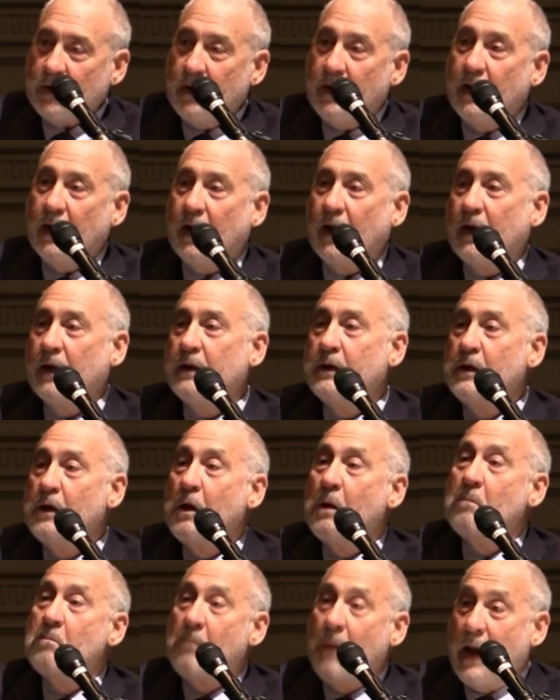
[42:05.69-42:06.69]
Uh,
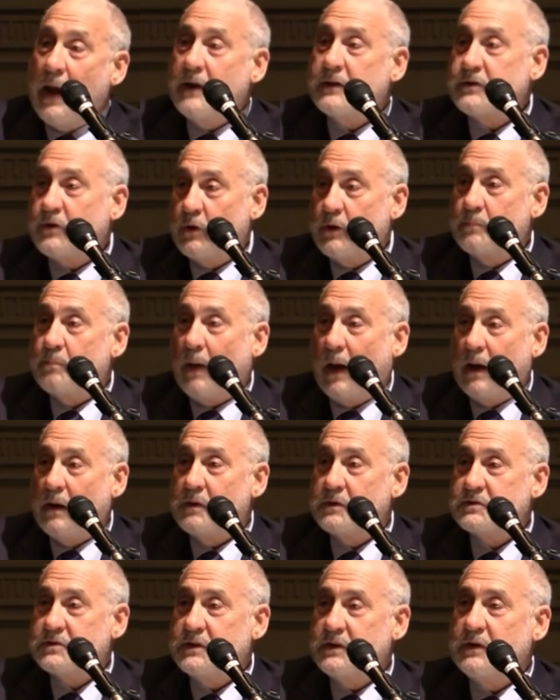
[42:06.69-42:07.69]
monetary
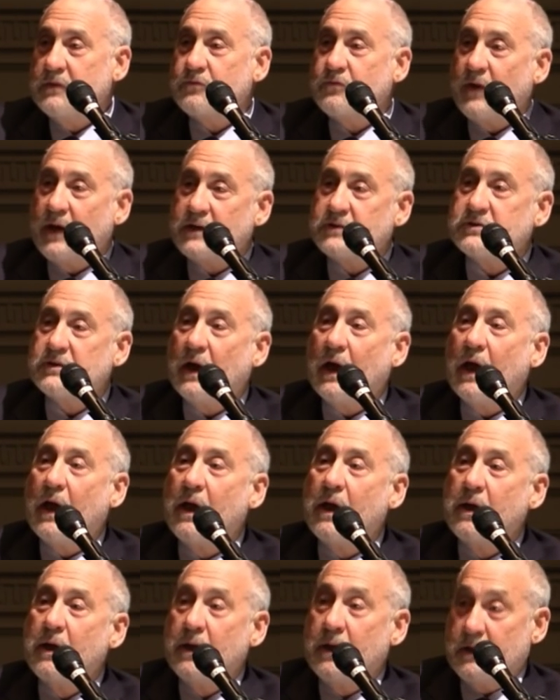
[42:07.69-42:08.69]
policy affects,
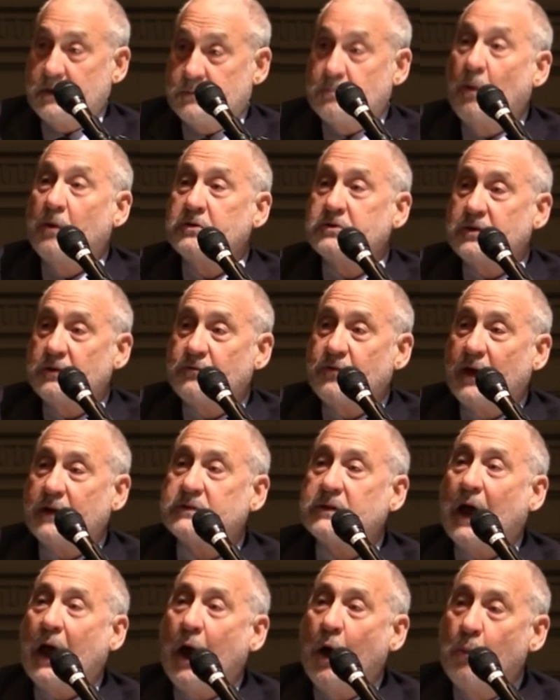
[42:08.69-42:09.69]
supposed to
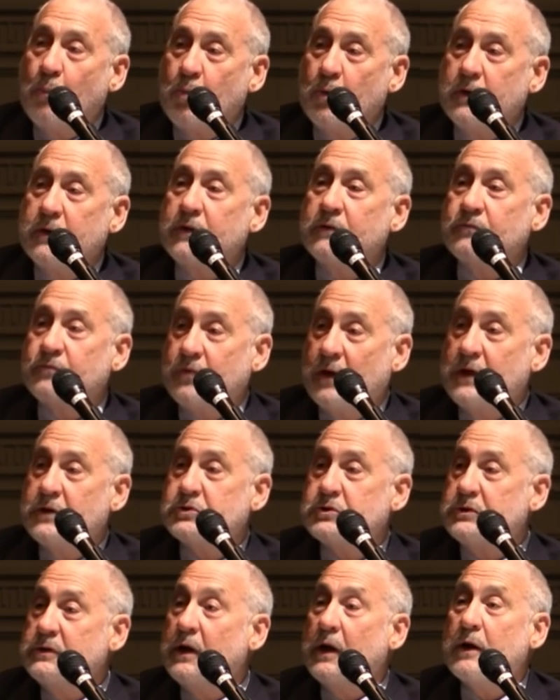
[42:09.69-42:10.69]
affect output,
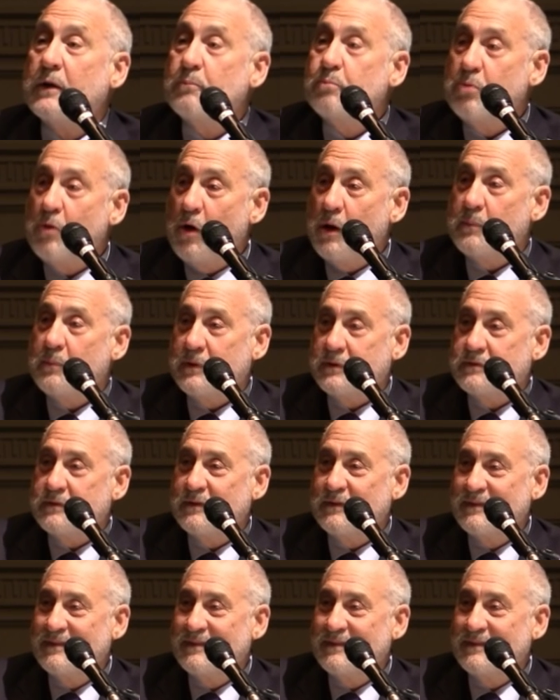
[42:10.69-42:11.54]
inflation, unemployment.